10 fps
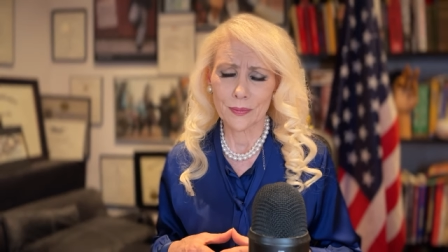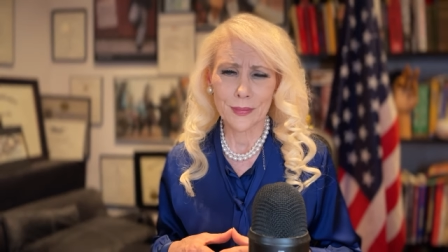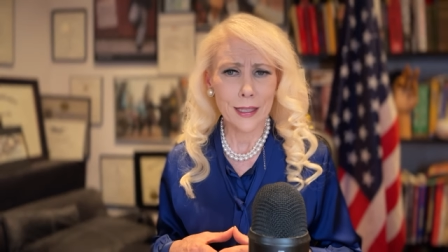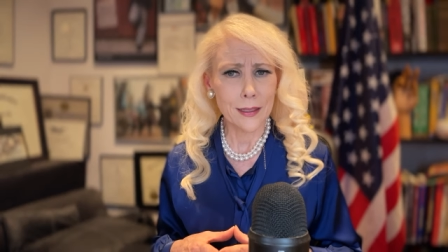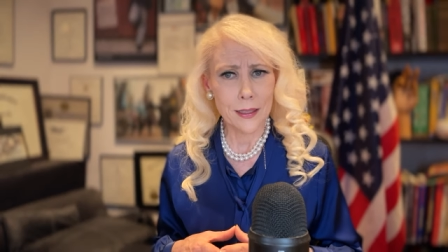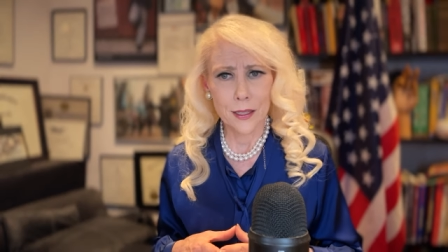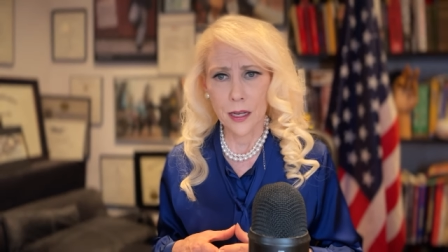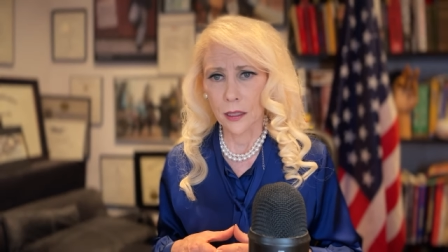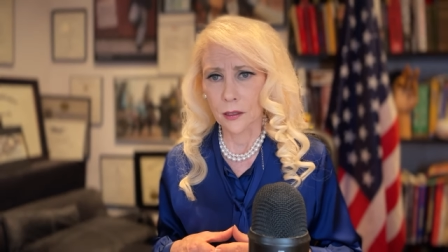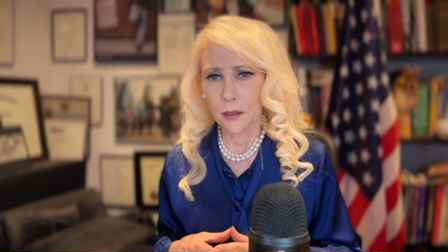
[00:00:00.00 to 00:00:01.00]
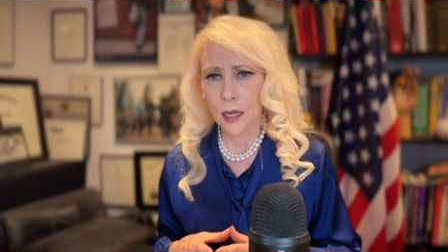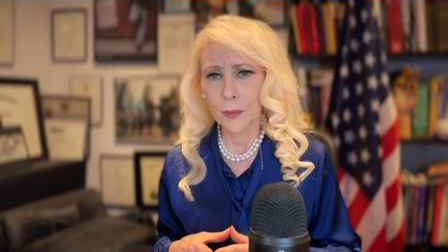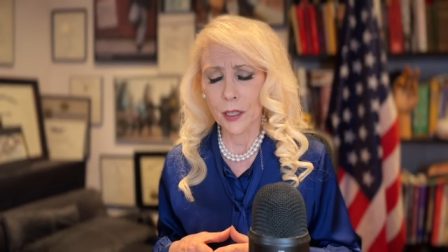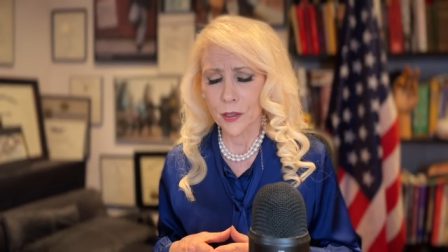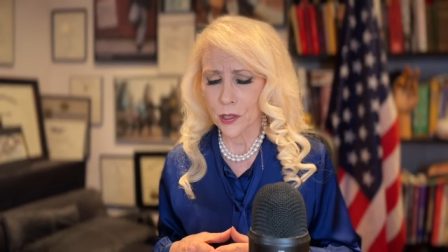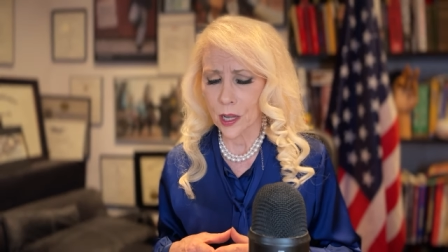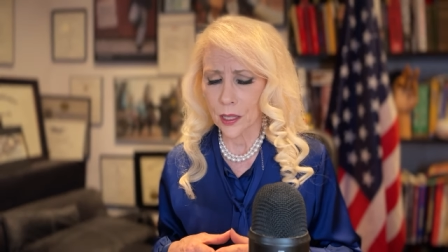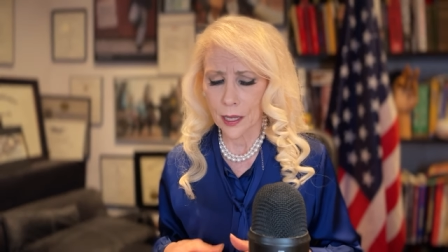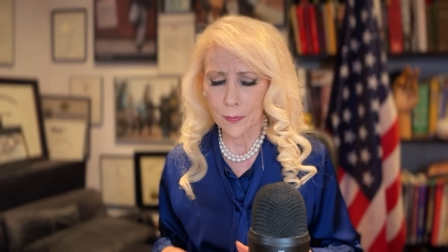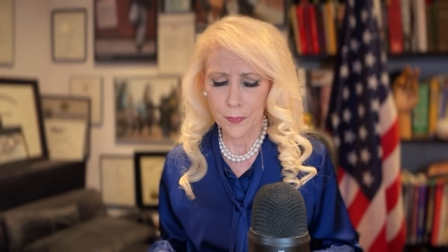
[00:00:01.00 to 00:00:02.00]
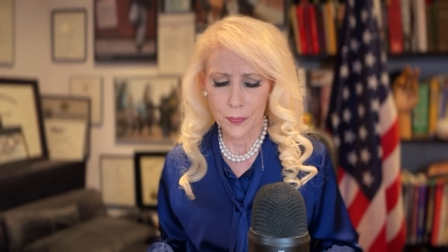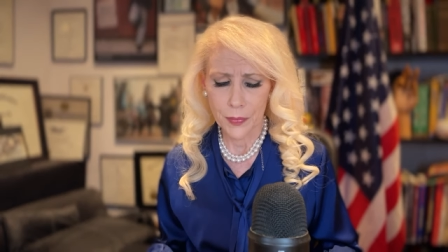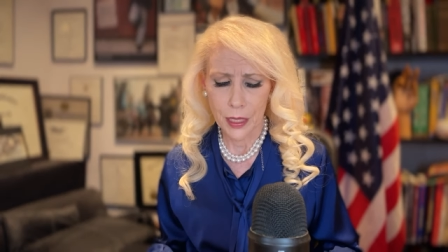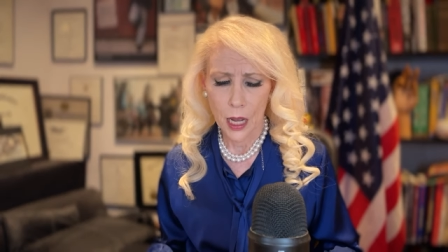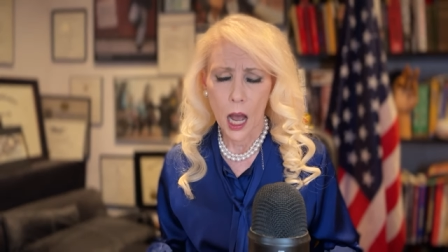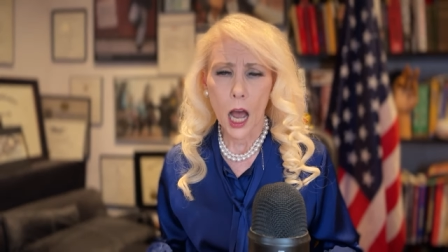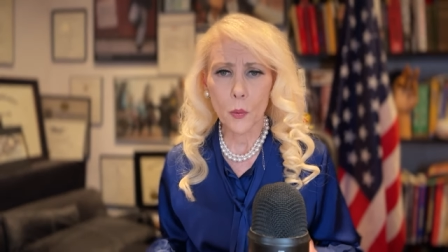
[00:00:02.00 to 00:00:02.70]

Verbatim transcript: Not good, Taylor. I'm here to say that. I